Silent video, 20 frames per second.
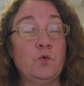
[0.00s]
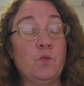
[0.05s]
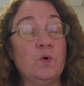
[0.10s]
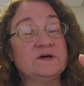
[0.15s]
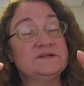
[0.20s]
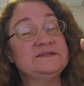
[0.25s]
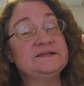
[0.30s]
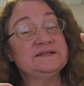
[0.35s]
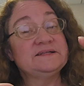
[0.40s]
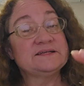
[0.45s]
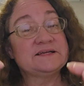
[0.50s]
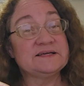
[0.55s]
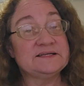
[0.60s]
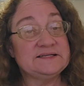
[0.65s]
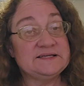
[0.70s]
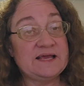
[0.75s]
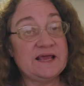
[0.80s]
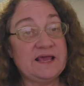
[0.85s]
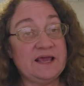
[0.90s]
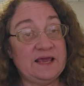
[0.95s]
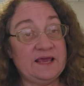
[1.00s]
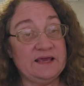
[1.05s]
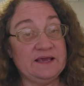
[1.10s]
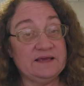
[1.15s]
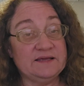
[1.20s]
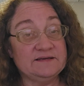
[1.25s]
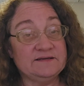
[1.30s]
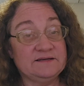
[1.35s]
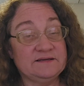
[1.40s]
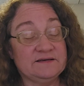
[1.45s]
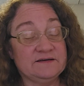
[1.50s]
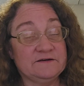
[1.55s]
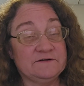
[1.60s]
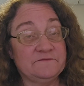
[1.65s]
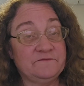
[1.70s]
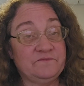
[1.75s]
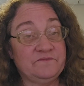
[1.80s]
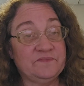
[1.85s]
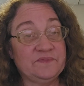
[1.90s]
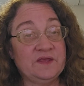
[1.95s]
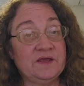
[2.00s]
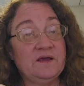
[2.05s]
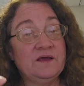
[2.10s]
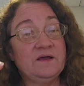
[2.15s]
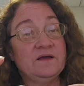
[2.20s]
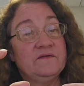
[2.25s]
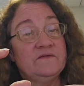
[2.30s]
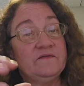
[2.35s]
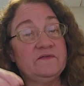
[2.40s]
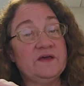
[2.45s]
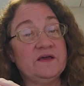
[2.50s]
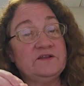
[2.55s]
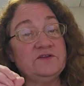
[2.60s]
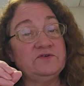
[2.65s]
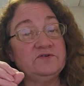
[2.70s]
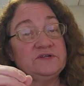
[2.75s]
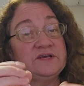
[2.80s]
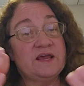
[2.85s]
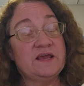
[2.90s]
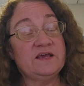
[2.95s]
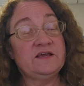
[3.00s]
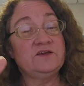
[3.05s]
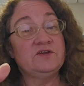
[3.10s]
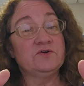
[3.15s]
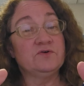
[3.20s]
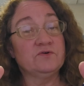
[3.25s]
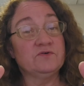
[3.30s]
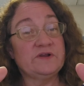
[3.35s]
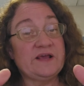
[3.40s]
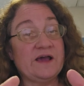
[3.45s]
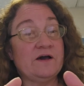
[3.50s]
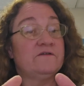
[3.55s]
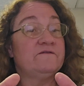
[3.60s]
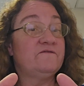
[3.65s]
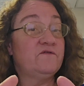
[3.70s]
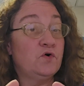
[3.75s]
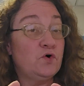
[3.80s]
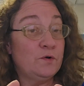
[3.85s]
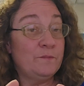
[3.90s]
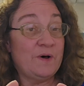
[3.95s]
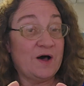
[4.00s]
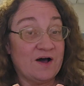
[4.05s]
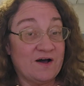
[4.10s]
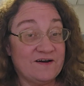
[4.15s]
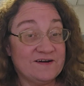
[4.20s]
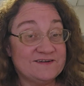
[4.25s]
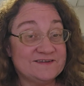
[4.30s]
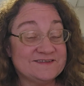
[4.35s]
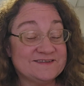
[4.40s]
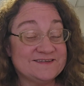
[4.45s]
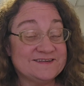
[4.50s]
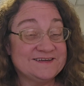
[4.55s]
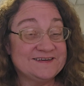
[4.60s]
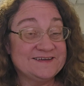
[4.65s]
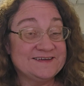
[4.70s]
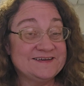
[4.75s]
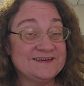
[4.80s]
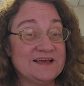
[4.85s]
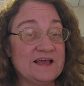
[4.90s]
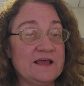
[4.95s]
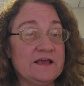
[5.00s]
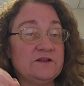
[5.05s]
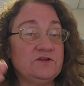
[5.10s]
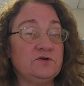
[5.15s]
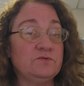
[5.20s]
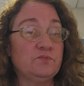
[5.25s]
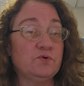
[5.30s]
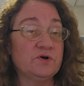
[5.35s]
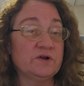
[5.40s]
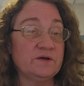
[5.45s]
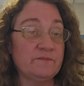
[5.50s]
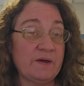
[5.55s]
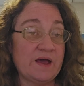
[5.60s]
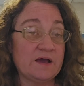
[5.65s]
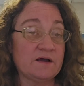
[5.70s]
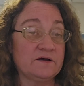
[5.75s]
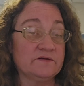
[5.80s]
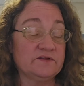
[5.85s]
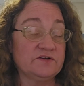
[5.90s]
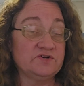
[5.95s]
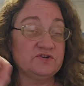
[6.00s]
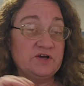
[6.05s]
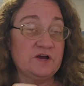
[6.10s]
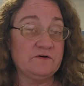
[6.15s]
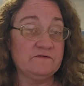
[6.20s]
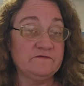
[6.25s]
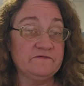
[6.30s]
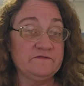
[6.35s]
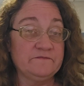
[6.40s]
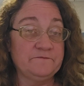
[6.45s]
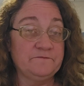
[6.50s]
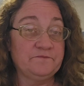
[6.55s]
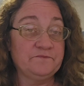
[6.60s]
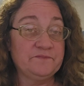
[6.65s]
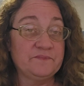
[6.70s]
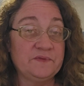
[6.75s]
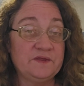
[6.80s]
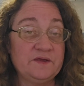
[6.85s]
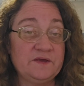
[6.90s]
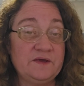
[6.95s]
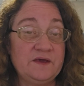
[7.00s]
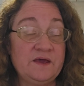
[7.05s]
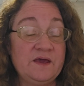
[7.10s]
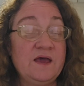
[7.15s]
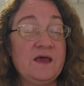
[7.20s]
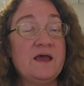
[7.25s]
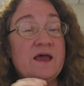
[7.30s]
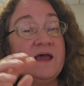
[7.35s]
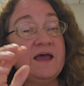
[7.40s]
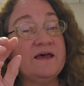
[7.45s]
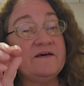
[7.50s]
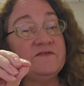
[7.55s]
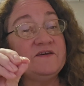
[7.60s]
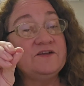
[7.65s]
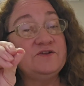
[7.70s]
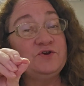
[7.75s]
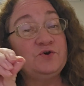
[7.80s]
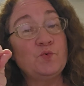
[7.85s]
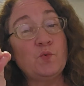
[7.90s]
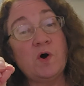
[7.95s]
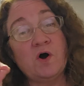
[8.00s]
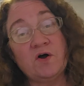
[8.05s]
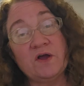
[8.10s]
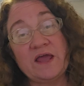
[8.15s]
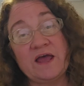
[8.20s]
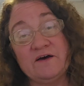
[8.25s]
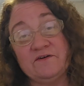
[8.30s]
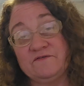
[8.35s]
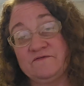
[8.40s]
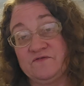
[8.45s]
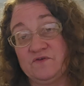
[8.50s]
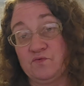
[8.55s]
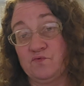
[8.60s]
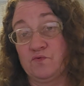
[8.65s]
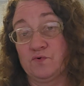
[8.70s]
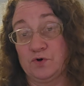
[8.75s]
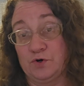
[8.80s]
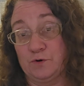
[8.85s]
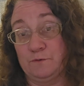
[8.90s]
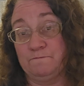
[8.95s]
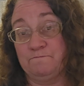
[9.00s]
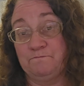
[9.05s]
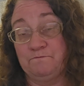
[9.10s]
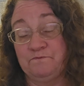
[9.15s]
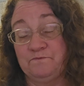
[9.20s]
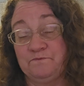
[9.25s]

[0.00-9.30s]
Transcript: Once it's contained, then you take your now full box and you put it back on the shelf. And then you walk out of the room.